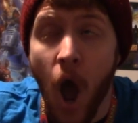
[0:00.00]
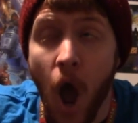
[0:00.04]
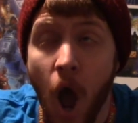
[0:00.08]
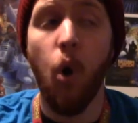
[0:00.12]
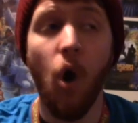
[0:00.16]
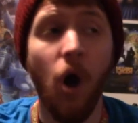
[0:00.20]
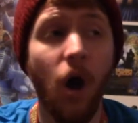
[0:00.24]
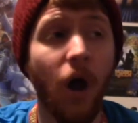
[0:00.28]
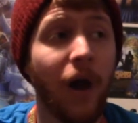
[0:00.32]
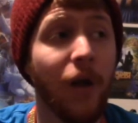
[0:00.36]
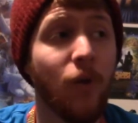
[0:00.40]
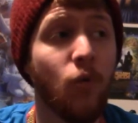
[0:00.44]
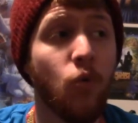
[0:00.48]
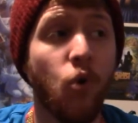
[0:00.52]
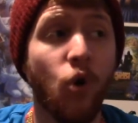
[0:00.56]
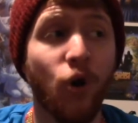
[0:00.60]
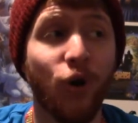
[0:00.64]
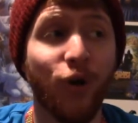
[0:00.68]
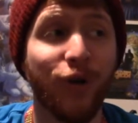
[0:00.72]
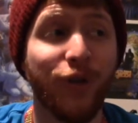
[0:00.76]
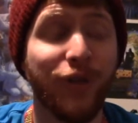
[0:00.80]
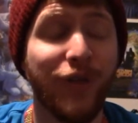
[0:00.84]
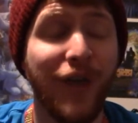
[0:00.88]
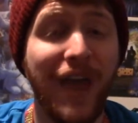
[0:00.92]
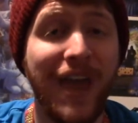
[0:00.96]
What
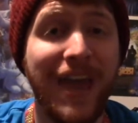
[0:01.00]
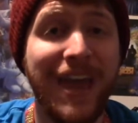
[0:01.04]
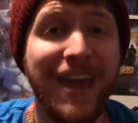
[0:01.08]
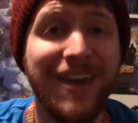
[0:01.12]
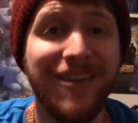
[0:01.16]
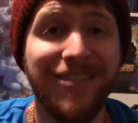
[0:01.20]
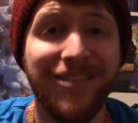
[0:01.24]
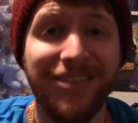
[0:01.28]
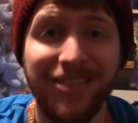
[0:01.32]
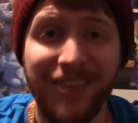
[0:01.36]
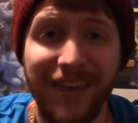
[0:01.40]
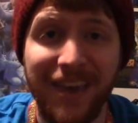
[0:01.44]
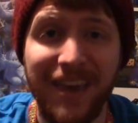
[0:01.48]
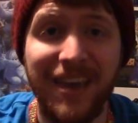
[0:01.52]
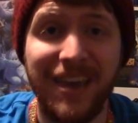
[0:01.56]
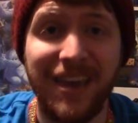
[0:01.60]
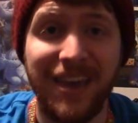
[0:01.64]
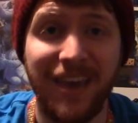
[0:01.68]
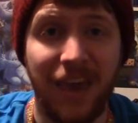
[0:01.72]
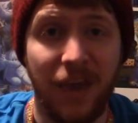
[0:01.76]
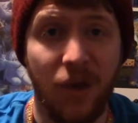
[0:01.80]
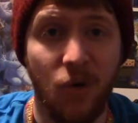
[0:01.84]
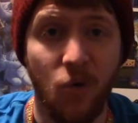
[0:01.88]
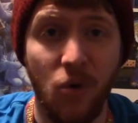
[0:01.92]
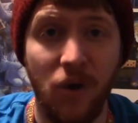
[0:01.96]
were they
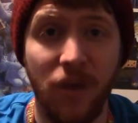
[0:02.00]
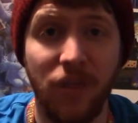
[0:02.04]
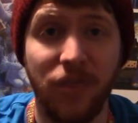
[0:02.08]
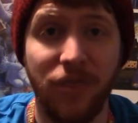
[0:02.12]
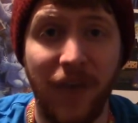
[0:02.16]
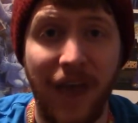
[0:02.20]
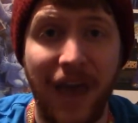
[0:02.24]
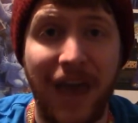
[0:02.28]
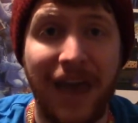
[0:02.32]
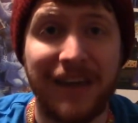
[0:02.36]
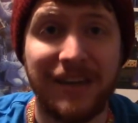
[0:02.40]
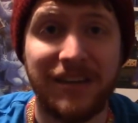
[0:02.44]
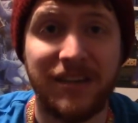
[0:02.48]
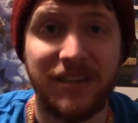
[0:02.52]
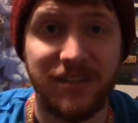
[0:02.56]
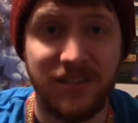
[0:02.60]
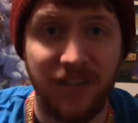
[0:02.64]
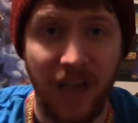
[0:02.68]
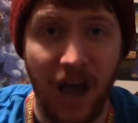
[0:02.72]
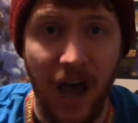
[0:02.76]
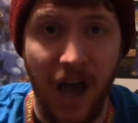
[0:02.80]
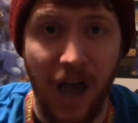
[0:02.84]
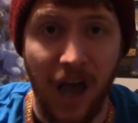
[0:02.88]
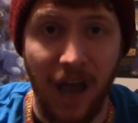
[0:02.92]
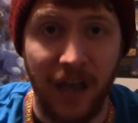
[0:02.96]
thinking with that
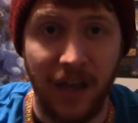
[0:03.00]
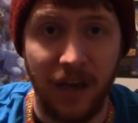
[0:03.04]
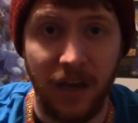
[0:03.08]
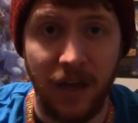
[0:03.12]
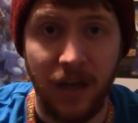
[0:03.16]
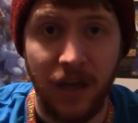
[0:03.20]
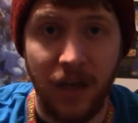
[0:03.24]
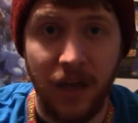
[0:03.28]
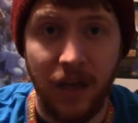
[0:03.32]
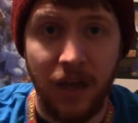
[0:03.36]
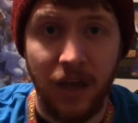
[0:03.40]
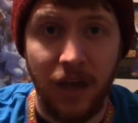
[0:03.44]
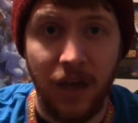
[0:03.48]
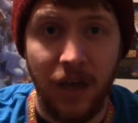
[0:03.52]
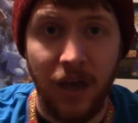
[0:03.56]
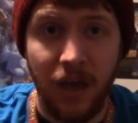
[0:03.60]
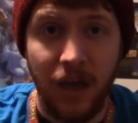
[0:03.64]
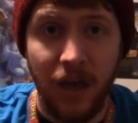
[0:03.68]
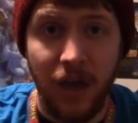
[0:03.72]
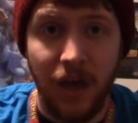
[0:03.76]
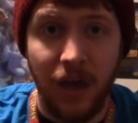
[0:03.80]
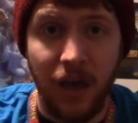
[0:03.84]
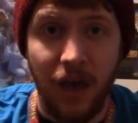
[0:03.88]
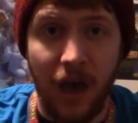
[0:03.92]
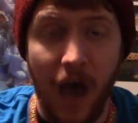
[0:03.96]
design?
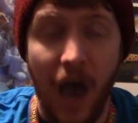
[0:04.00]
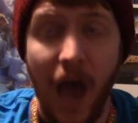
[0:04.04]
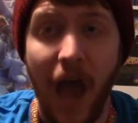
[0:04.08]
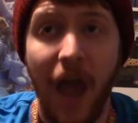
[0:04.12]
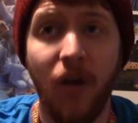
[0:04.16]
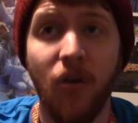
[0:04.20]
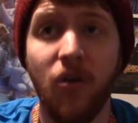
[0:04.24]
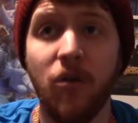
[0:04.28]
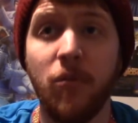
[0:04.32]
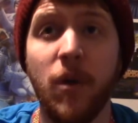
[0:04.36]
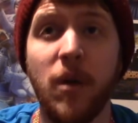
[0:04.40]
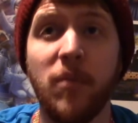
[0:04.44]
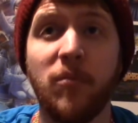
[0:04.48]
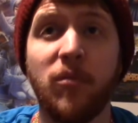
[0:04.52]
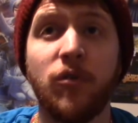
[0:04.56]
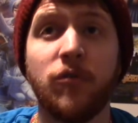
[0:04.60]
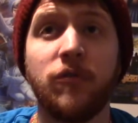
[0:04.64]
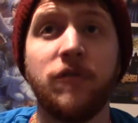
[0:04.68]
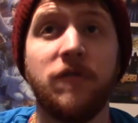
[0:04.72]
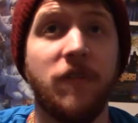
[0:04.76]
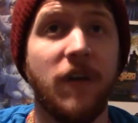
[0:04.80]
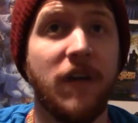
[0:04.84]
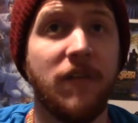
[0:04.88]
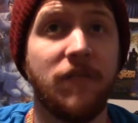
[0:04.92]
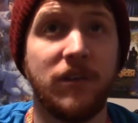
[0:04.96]
I remember
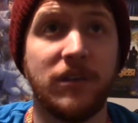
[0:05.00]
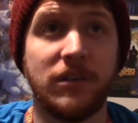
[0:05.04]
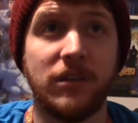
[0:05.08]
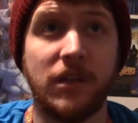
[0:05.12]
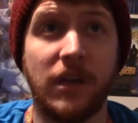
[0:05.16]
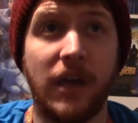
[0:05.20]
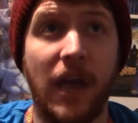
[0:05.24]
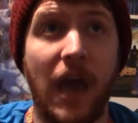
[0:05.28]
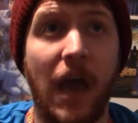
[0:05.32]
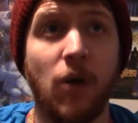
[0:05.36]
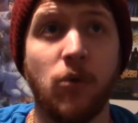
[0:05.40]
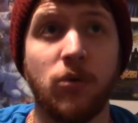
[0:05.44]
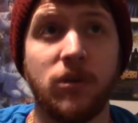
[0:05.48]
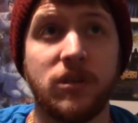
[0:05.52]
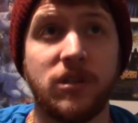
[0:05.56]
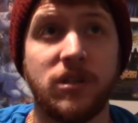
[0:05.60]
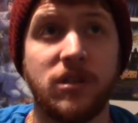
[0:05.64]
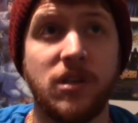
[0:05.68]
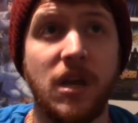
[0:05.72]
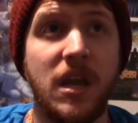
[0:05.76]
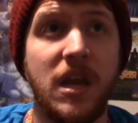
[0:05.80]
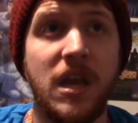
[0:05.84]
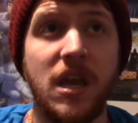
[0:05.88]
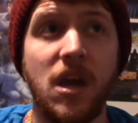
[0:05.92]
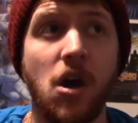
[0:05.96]
vividly, I was
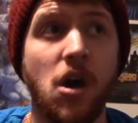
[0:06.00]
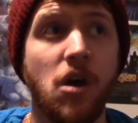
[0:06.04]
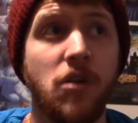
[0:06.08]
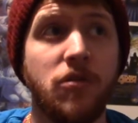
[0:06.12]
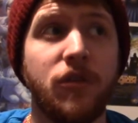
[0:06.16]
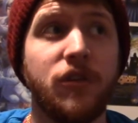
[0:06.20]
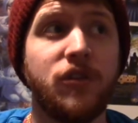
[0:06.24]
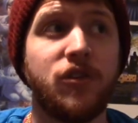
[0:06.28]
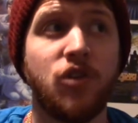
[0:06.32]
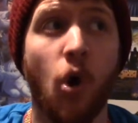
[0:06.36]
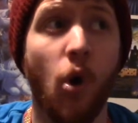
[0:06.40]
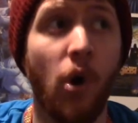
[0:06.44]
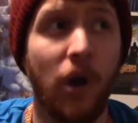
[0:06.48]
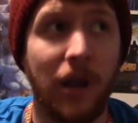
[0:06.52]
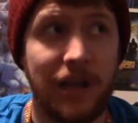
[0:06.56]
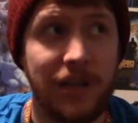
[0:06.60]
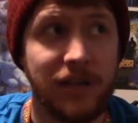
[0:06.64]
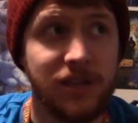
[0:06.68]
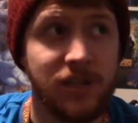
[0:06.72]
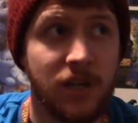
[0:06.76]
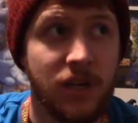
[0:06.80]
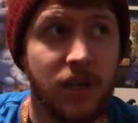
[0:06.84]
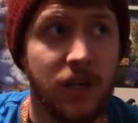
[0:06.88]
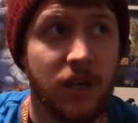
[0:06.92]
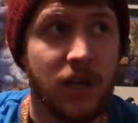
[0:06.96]
sitting on the
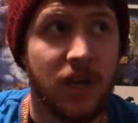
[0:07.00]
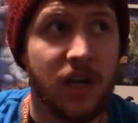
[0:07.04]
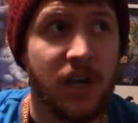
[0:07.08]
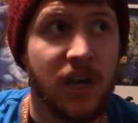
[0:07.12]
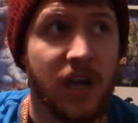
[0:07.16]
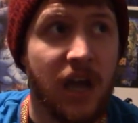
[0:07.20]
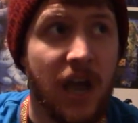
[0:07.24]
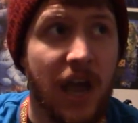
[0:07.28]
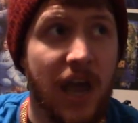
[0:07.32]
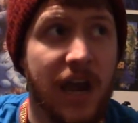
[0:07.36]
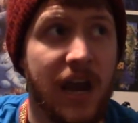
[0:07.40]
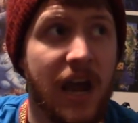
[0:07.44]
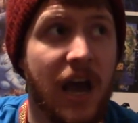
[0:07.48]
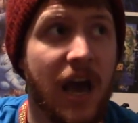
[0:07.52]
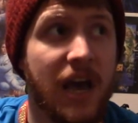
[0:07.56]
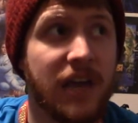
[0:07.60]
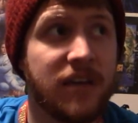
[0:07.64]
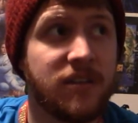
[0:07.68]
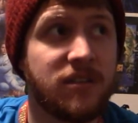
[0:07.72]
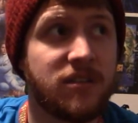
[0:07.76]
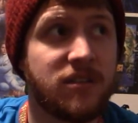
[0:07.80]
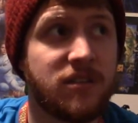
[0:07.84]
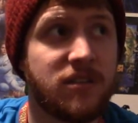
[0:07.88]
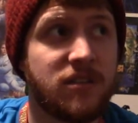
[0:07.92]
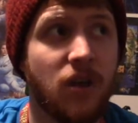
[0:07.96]
toilet and I
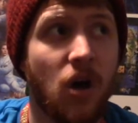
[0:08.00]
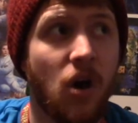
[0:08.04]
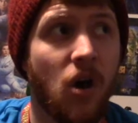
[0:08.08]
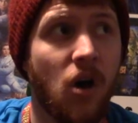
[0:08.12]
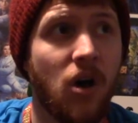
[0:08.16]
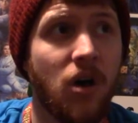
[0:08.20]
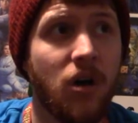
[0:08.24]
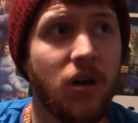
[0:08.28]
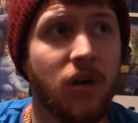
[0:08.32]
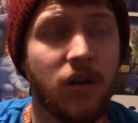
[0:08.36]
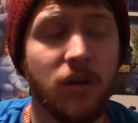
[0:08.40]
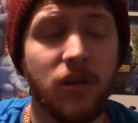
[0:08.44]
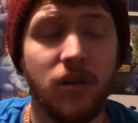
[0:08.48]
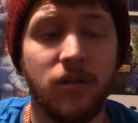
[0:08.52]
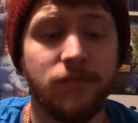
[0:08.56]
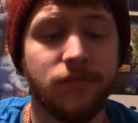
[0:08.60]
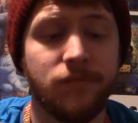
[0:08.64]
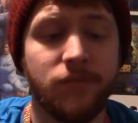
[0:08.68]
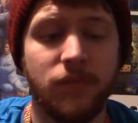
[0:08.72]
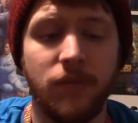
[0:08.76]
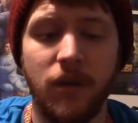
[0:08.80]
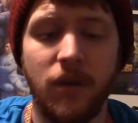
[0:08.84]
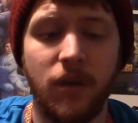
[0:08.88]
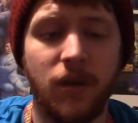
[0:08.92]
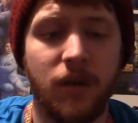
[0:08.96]
saw
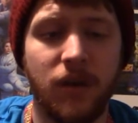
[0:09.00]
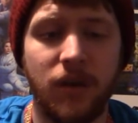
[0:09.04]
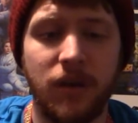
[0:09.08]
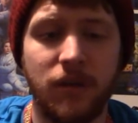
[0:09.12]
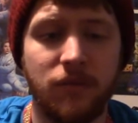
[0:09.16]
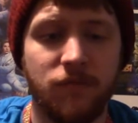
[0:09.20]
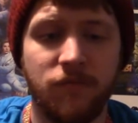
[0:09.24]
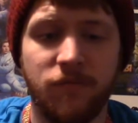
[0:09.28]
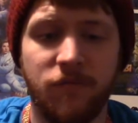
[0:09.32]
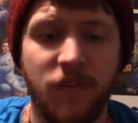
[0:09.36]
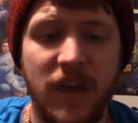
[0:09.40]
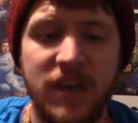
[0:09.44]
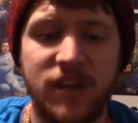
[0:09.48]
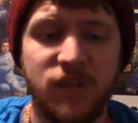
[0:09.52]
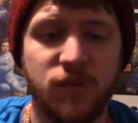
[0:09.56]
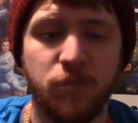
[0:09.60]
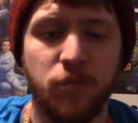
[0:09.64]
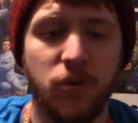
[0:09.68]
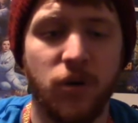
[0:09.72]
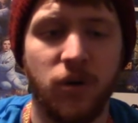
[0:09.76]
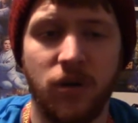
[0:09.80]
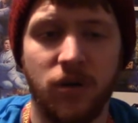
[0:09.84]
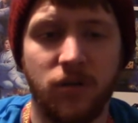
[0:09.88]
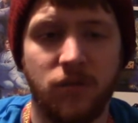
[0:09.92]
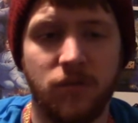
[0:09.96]
a
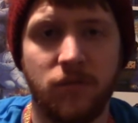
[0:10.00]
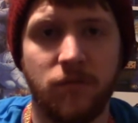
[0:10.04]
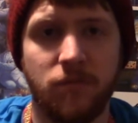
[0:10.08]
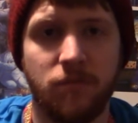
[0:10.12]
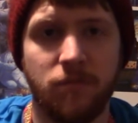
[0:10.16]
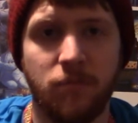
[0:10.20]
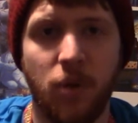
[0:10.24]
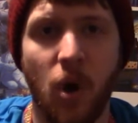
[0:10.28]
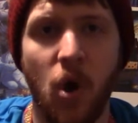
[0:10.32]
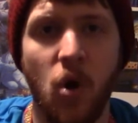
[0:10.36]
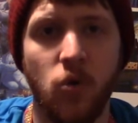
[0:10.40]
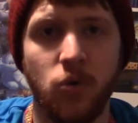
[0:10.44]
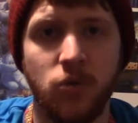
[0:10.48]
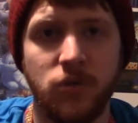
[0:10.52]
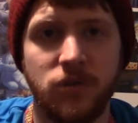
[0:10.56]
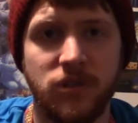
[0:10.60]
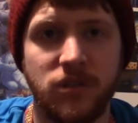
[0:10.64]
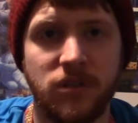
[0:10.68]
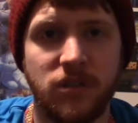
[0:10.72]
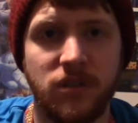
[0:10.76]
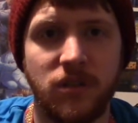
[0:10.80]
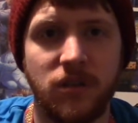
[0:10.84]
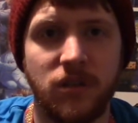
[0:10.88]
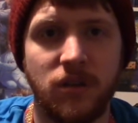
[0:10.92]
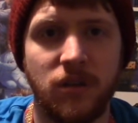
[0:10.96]
Facebook
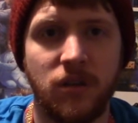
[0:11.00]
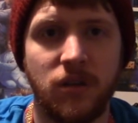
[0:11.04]
post.